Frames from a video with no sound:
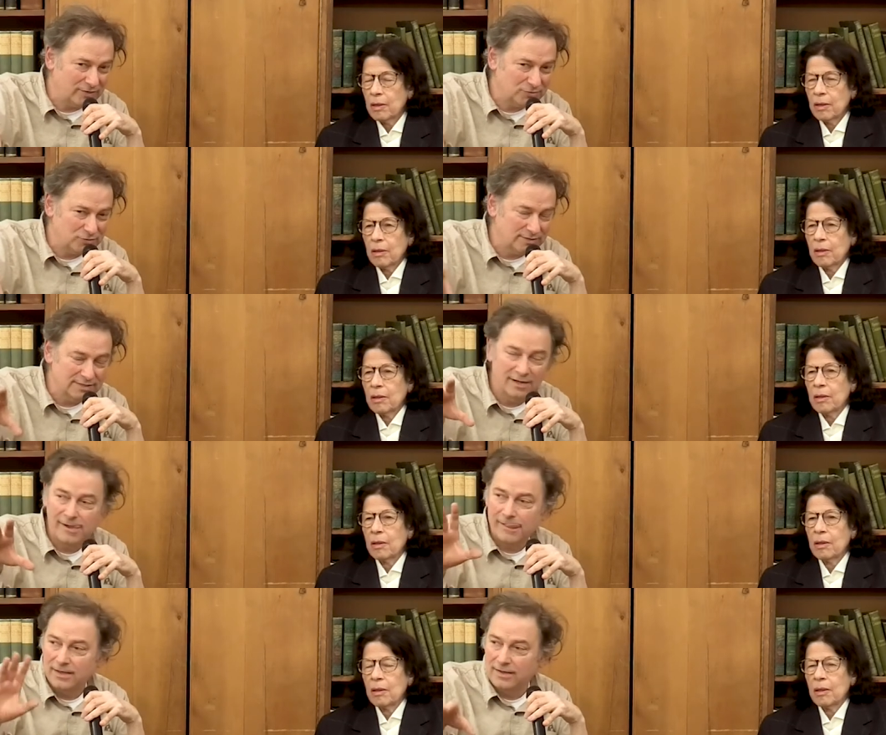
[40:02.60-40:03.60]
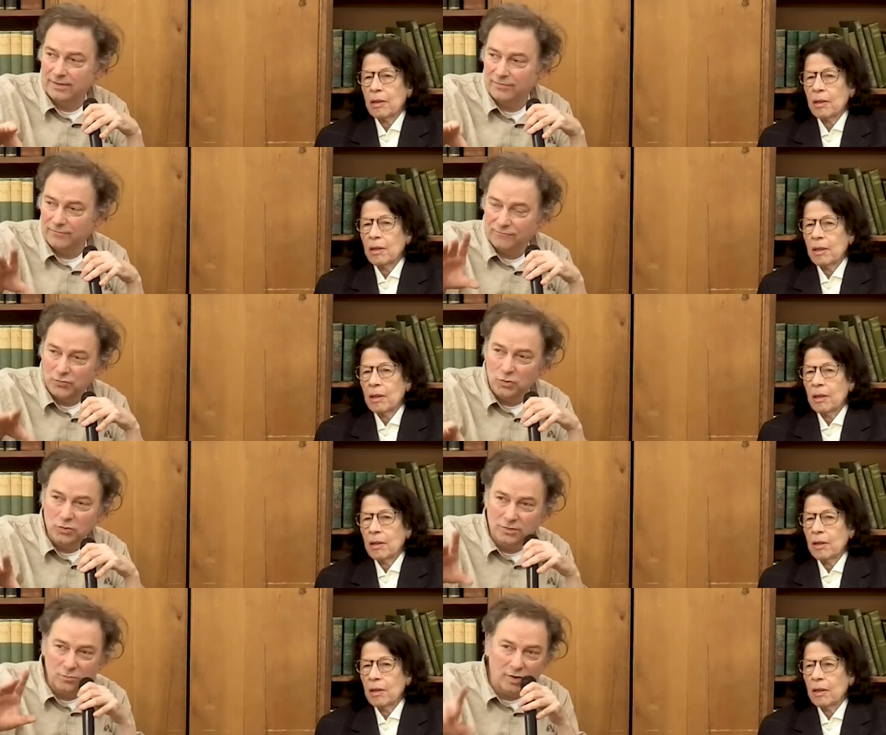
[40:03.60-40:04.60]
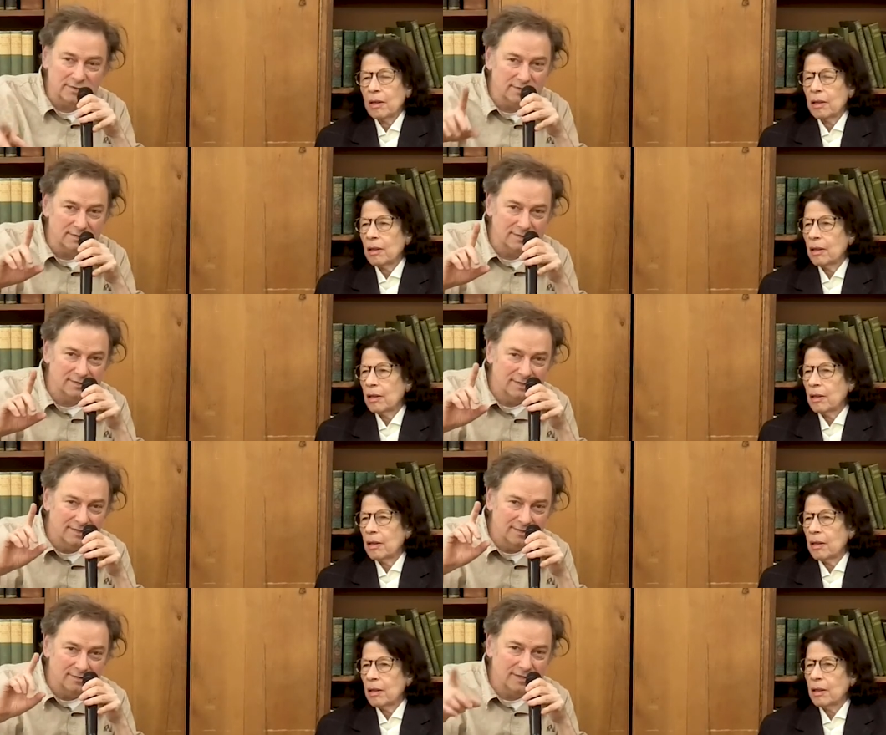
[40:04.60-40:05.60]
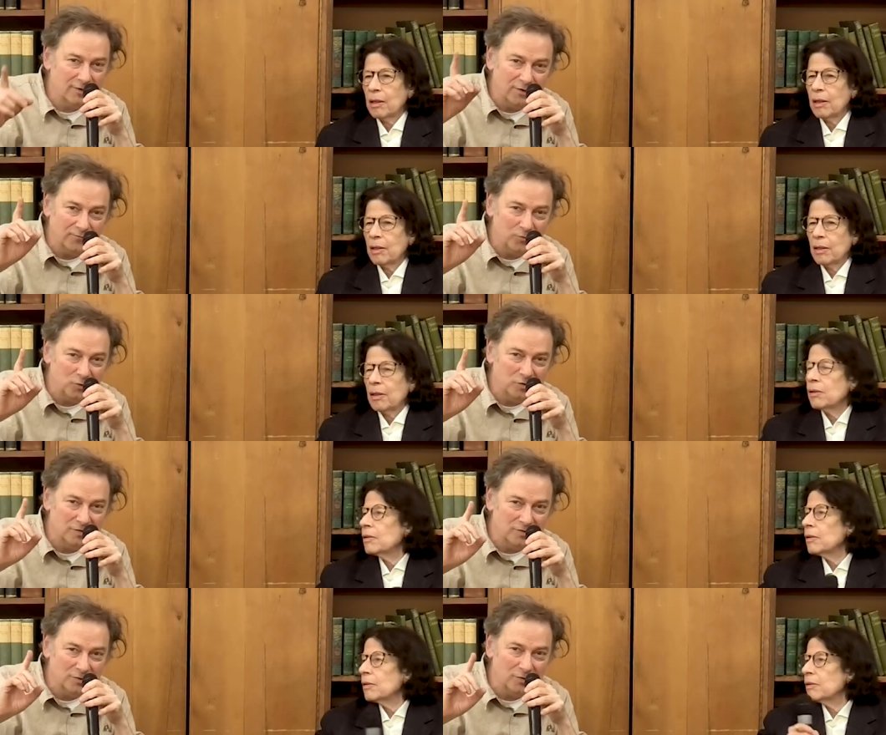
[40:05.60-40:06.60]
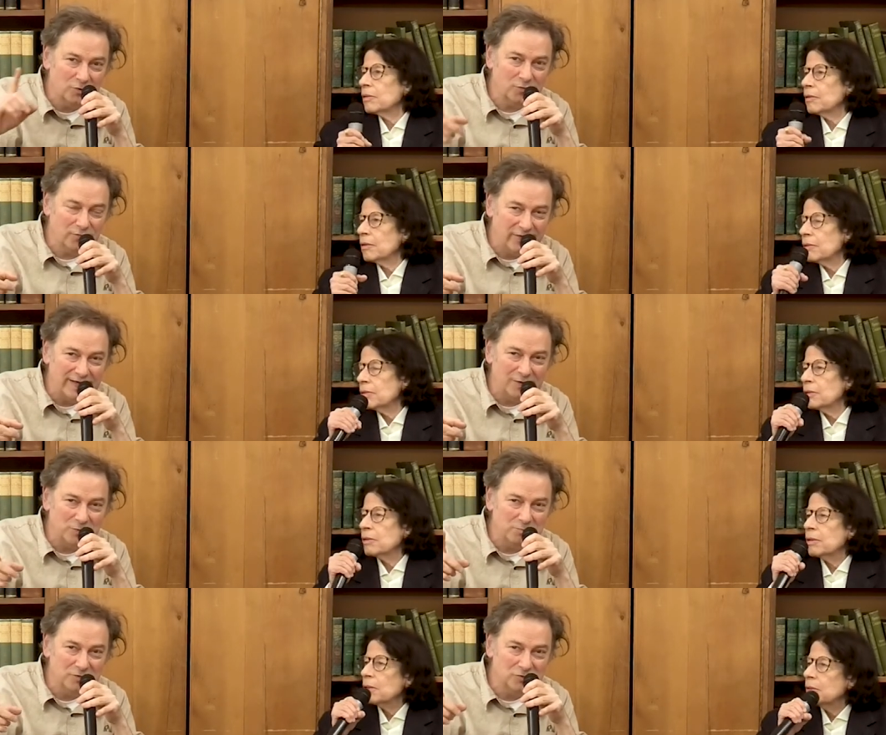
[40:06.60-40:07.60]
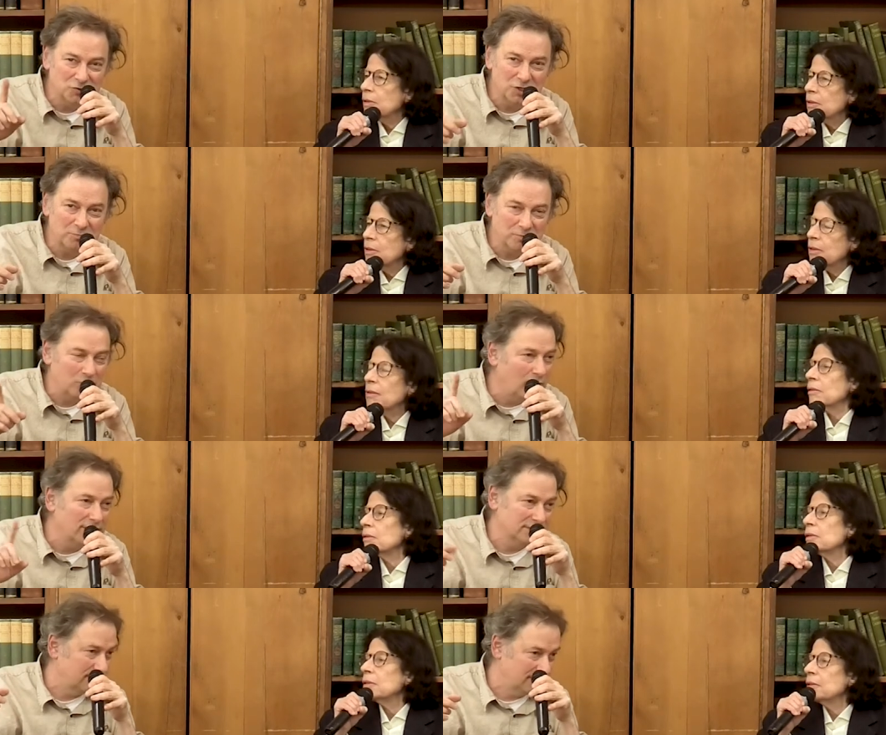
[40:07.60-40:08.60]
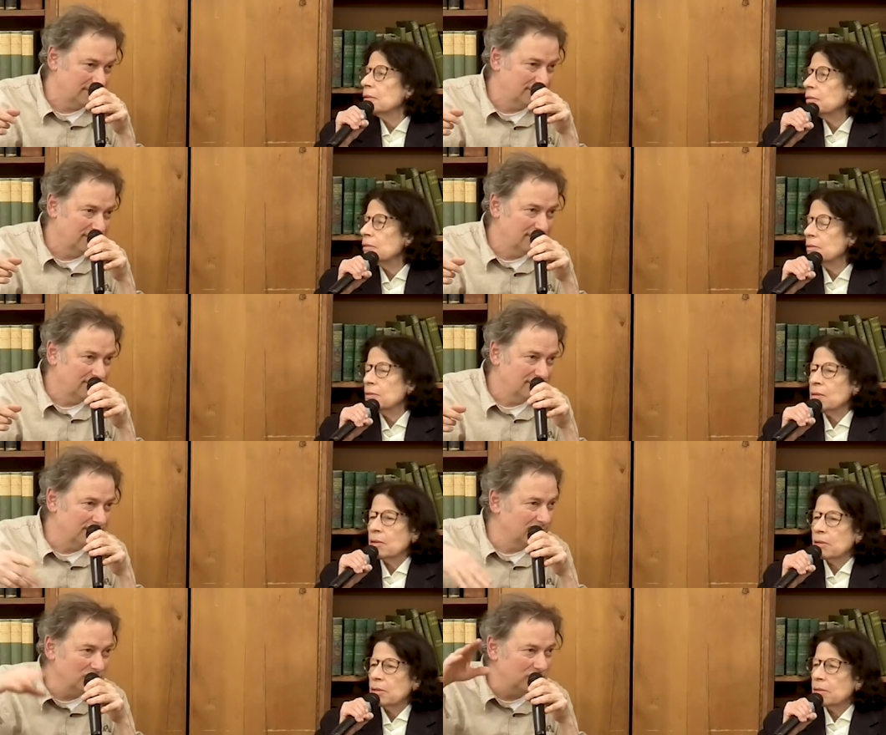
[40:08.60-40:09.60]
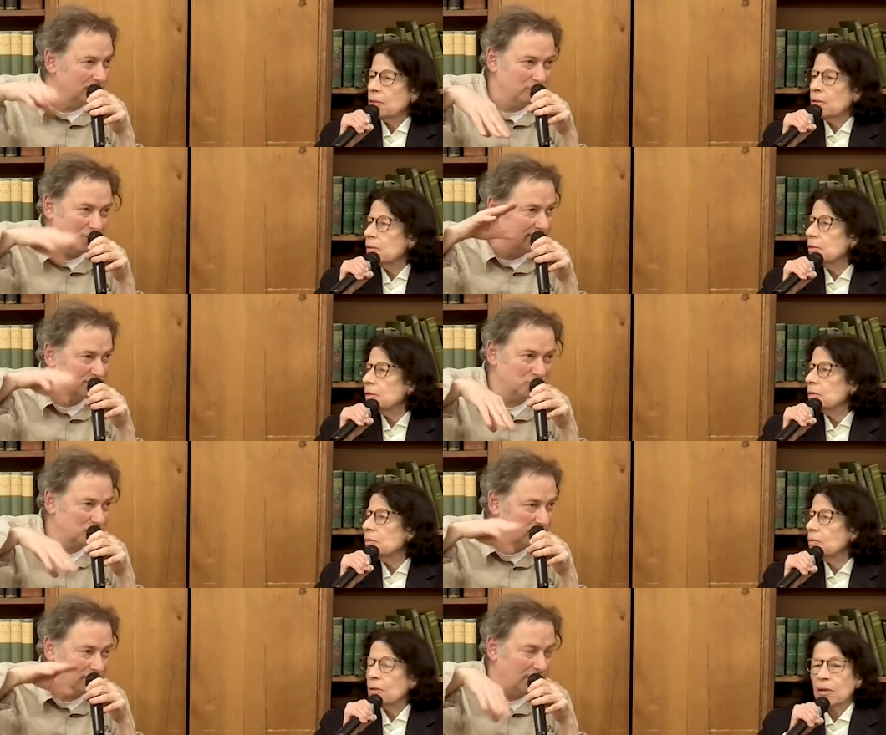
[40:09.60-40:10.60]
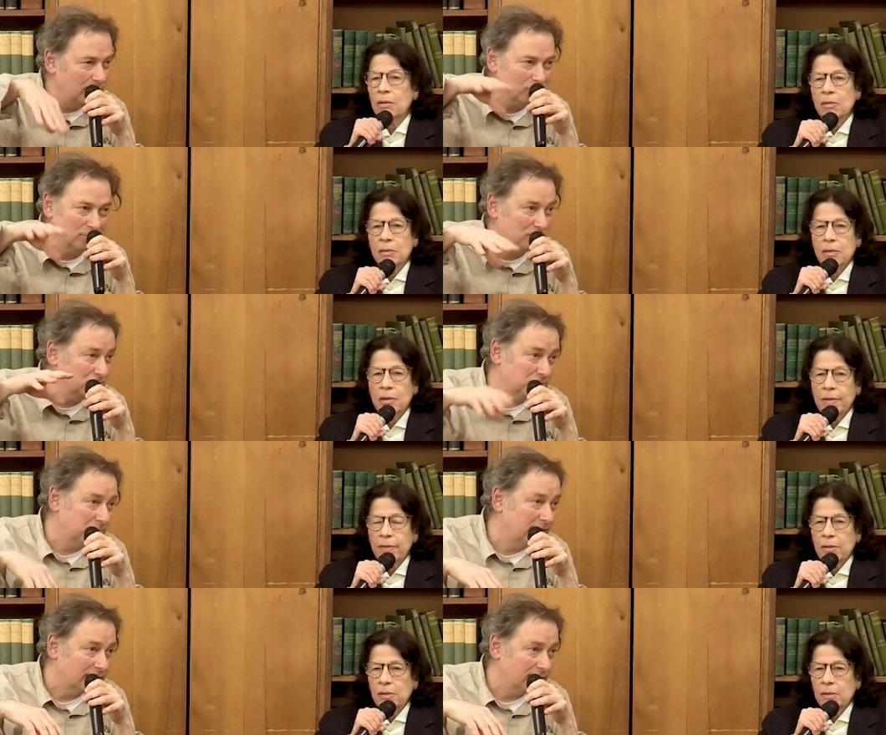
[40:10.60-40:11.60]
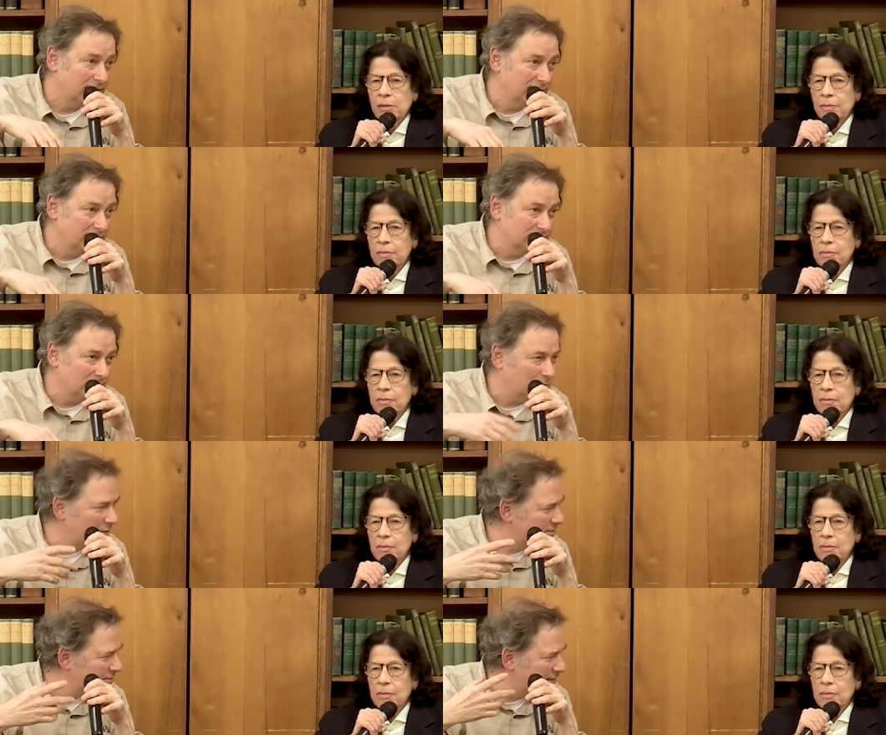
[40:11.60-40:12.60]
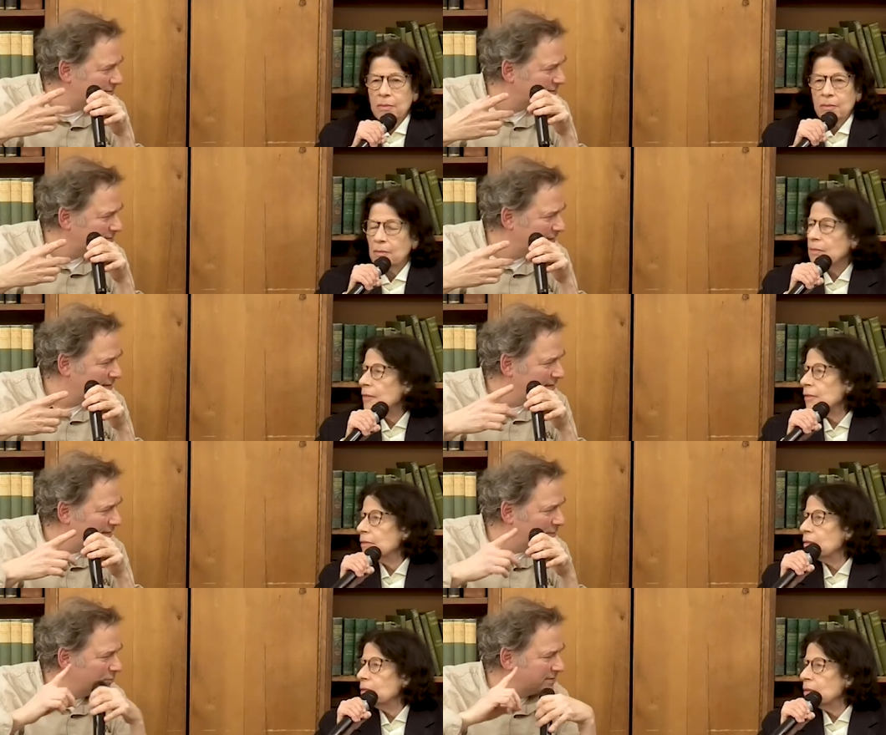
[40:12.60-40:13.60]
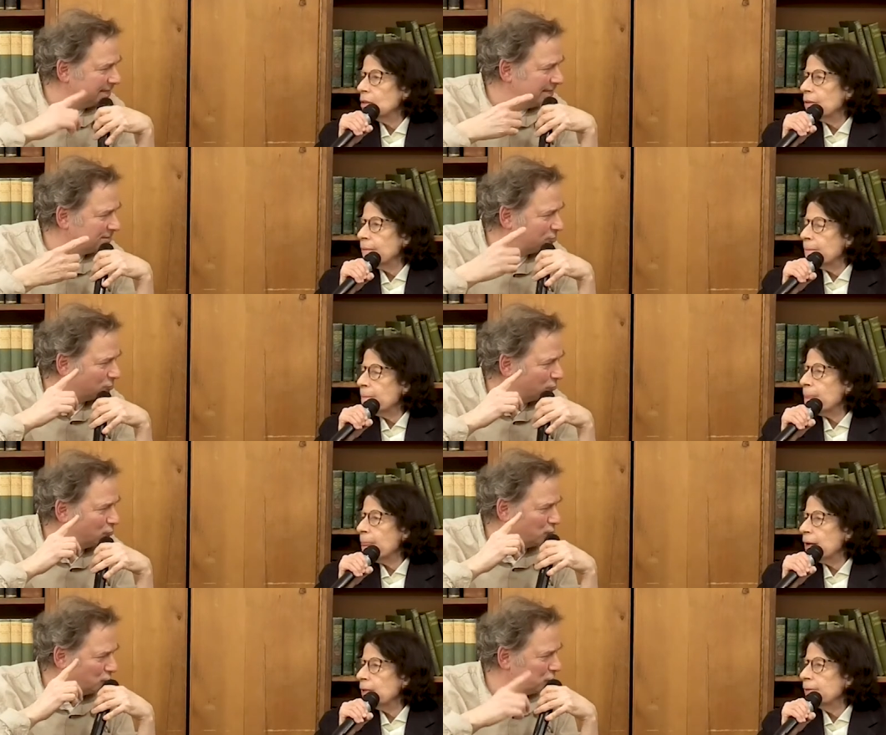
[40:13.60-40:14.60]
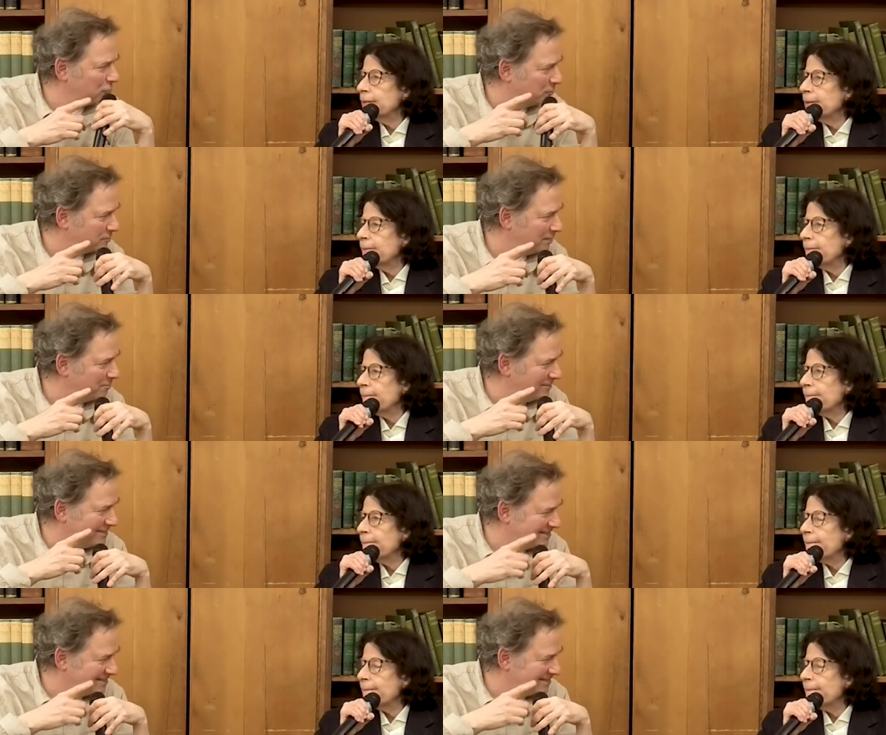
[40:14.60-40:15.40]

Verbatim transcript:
Speaker 1: restaurants. The food wasn't, the dairy food, although you'd think it would be cheaper, wasn't. The, you, the prices are comparable to meat. So it wasn't necessary. It was easier to chew. Somebody